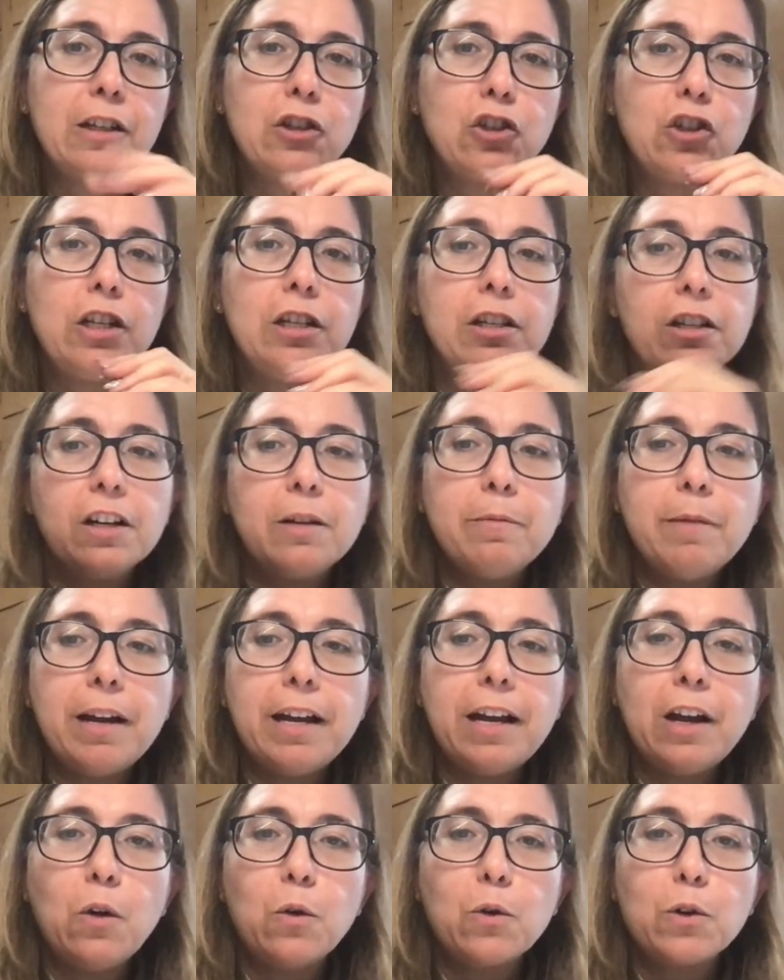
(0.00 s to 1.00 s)
She started
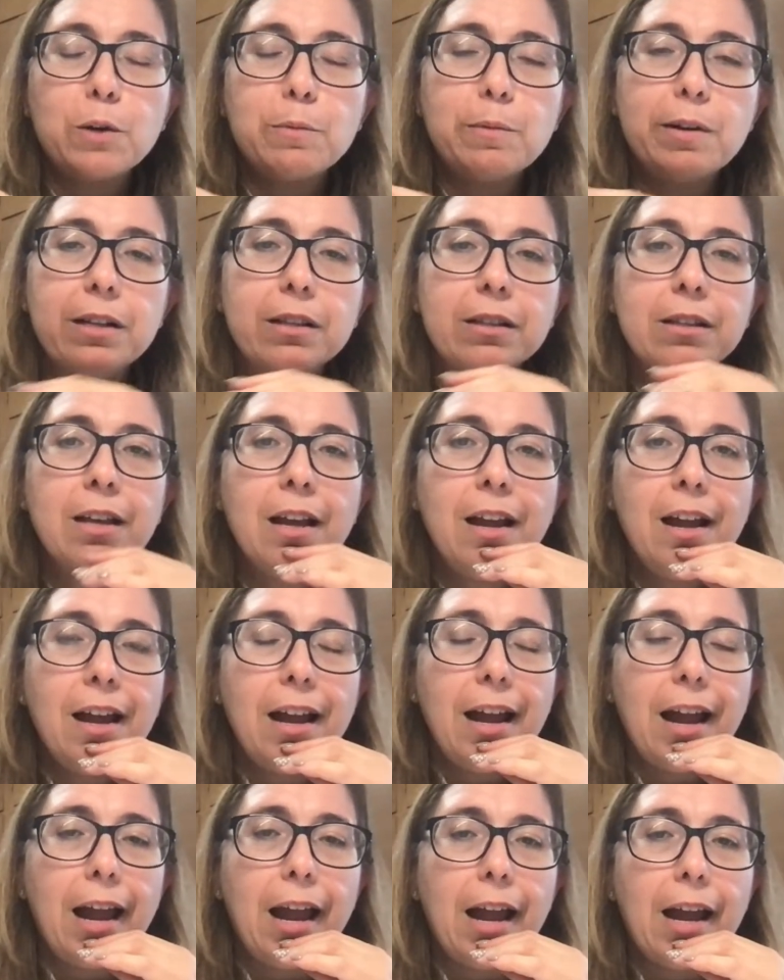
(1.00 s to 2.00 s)
making ornaments.
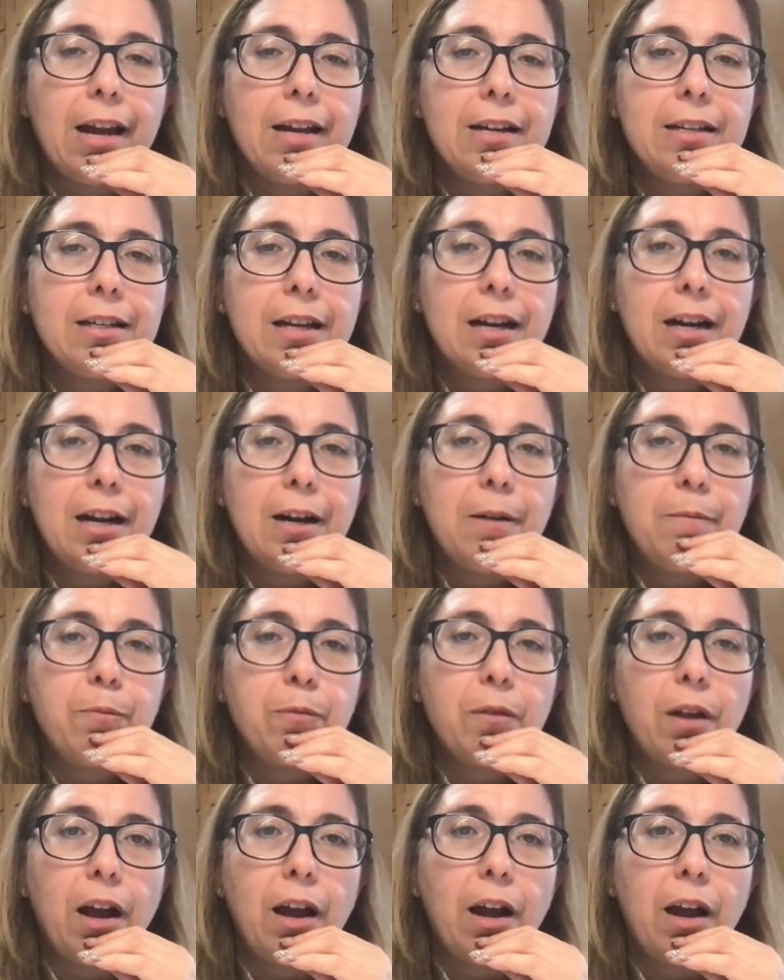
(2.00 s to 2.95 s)
And I